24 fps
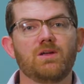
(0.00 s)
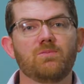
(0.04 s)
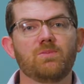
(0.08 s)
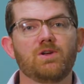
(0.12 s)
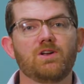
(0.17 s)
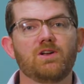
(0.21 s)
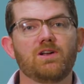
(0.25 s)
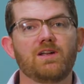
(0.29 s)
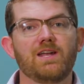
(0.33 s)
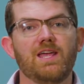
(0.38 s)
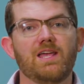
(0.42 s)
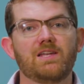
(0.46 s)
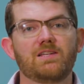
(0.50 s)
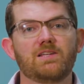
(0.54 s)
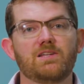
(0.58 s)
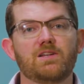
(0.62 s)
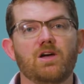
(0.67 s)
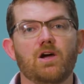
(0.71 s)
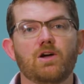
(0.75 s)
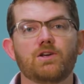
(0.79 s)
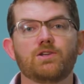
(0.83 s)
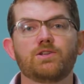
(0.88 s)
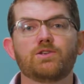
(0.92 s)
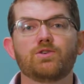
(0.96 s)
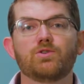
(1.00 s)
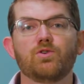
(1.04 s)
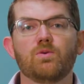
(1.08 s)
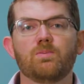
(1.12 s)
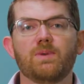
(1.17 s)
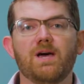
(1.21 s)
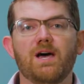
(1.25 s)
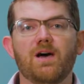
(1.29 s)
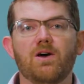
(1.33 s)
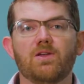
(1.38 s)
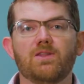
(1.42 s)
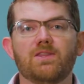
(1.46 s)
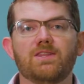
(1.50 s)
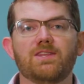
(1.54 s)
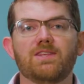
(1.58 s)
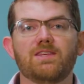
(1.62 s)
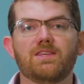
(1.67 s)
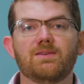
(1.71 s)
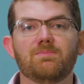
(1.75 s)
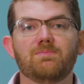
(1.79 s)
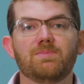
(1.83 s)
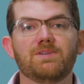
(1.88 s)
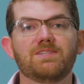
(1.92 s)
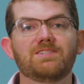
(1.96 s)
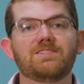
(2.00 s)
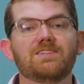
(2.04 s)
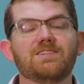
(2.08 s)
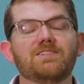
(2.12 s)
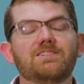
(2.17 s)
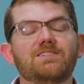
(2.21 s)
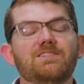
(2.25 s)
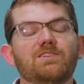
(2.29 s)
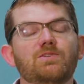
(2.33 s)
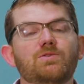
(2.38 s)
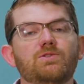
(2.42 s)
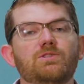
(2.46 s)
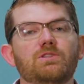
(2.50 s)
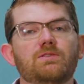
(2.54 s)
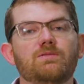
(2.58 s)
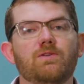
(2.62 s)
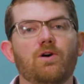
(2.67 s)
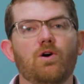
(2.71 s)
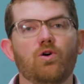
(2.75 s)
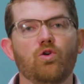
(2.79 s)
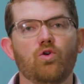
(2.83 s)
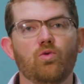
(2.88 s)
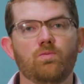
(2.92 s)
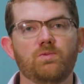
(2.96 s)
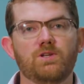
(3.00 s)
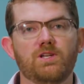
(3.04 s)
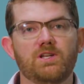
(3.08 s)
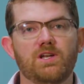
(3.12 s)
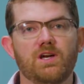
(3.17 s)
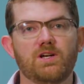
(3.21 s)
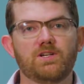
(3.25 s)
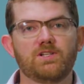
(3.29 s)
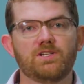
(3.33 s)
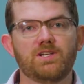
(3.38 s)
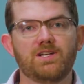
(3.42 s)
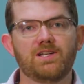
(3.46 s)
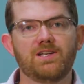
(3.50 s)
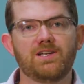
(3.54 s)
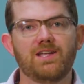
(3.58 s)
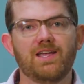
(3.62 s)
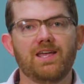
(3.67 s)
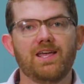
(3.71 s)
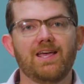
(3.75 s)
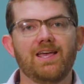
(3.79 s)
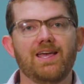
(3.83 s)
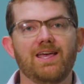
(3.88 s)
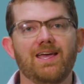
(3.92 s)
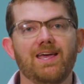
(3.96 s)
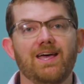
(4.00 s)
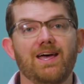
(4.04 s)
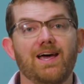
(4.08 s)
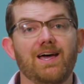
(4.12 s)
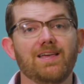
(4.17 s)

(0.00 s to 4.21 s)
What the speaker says: I'm here today to talk to you about the business use of home deduction.